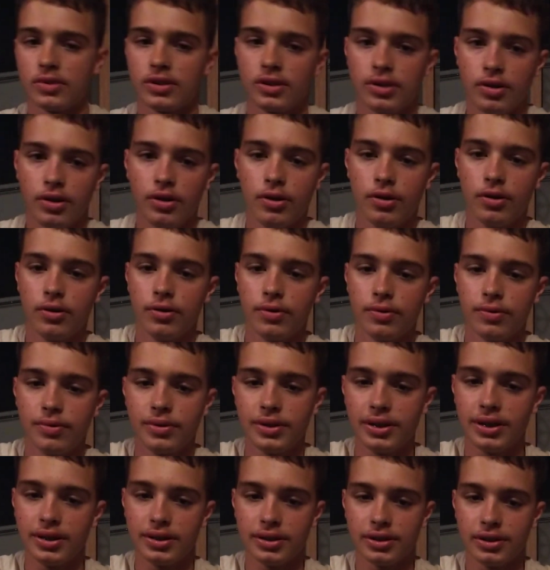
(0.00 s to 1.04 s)
So,
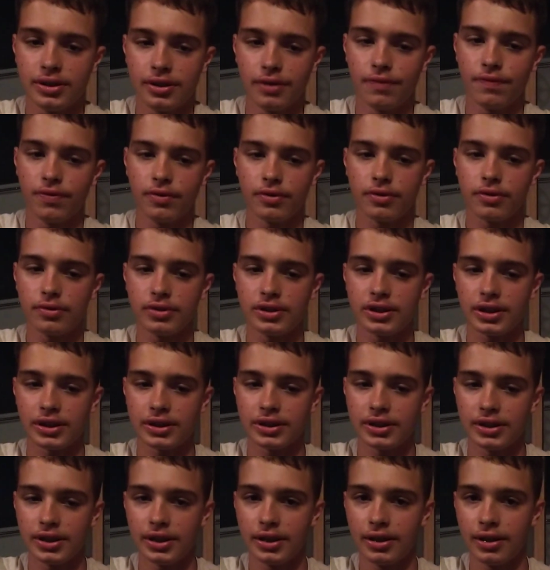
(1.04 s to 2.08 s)
yeah, just do a full
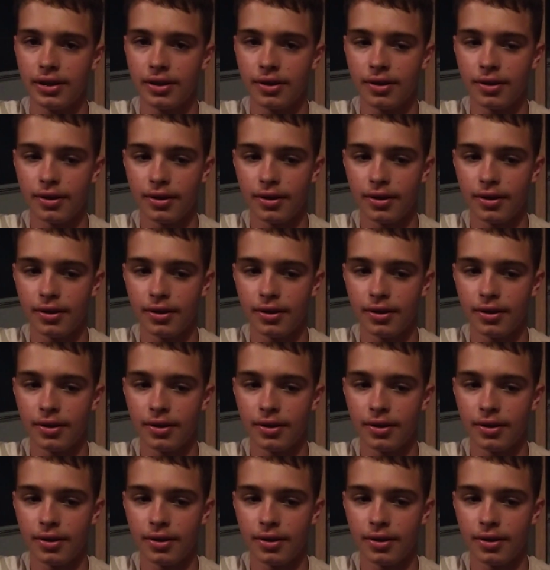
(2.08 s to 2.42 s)
360.